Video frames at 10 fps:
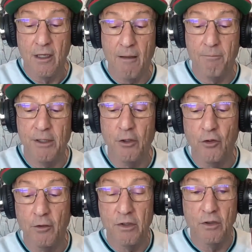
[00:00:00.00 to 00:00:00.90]
I'm
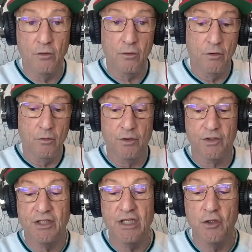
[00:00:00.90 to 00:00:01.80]
Peter Lemieux. We'll see